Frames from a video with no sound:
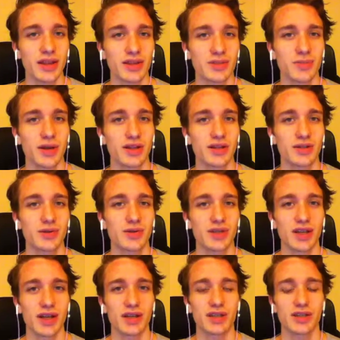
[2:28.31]
That's my 2
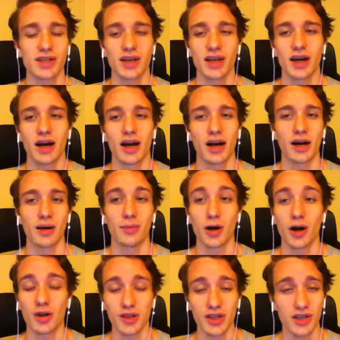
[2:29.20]
cents.
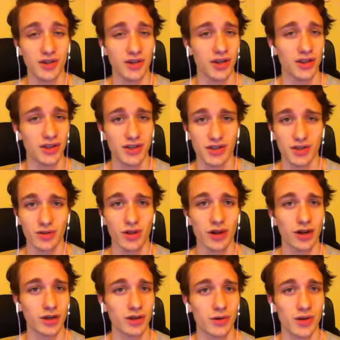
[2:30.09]
On the internet, there's a
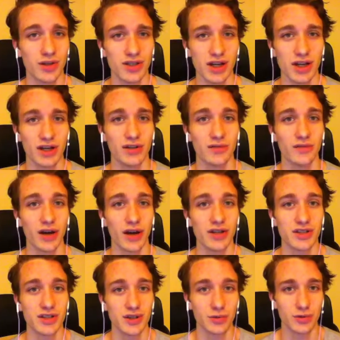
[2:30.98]
lot of noise. I'd
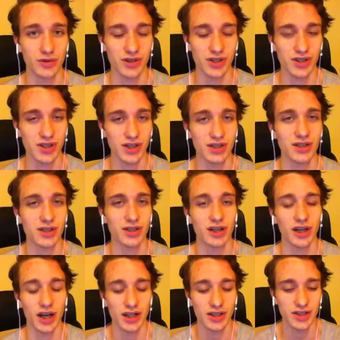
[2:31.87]
advise you to really stick to
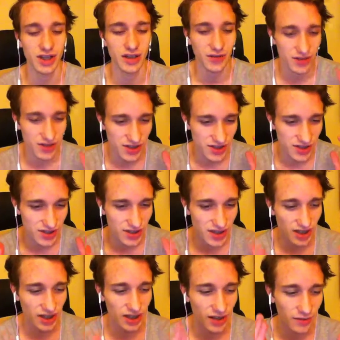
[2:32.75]
your guns and
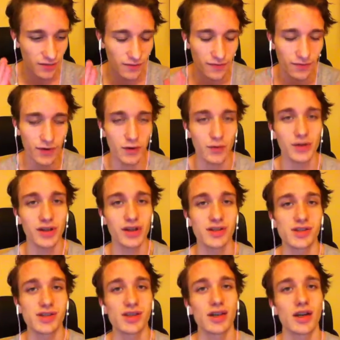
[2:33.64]
stick and
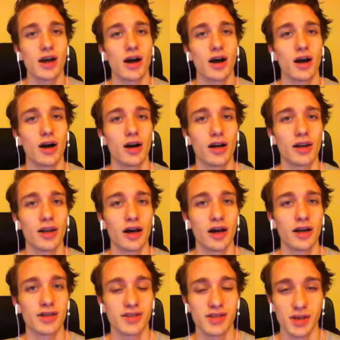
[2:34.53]
focus
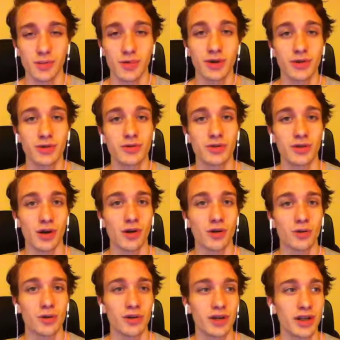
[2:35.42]
on someone who's
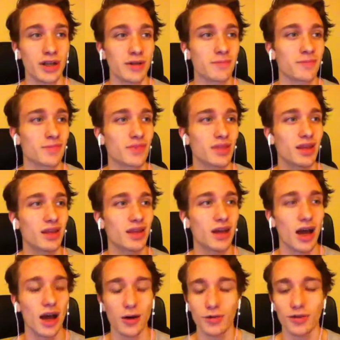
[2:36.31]
already
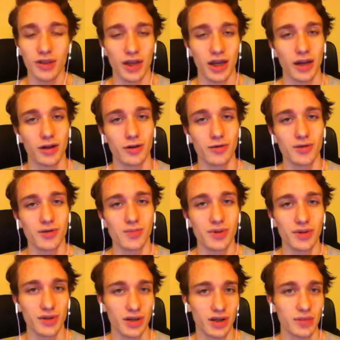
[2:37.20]
out there, who's
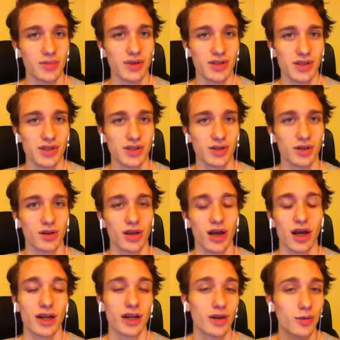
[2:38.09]
building a business
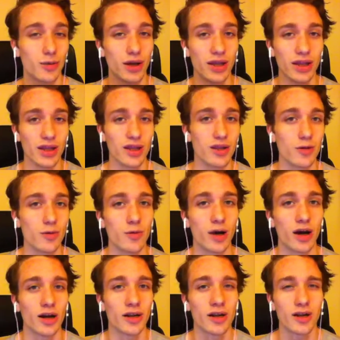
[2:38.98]
online in a way that you
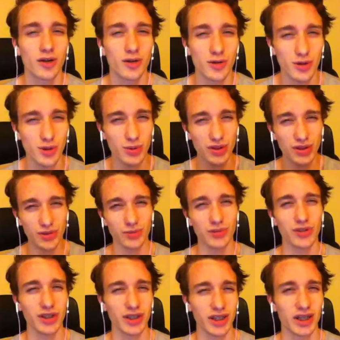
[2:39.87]
want, who's willing to
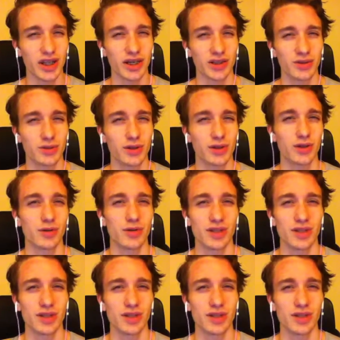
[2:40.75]
really connect with you.